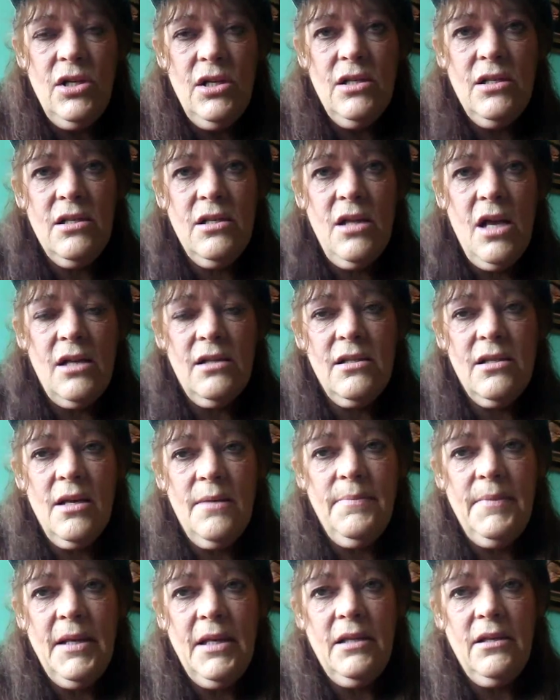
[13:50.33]
It's not
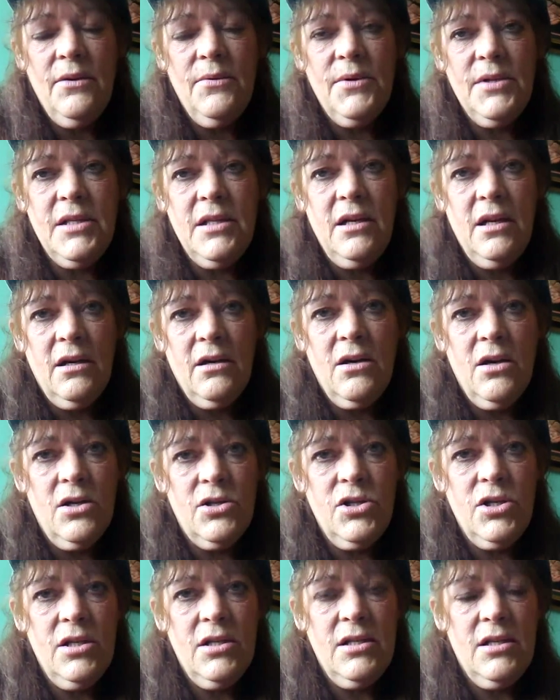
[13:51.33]
something that was an
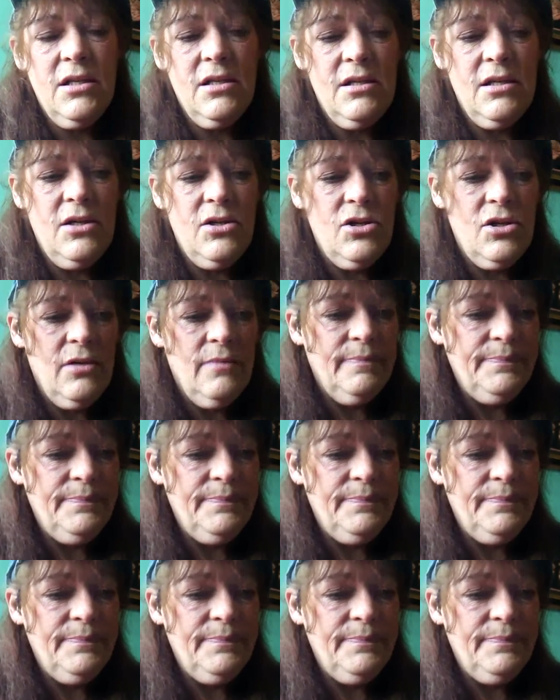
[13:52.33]
unconscious decision.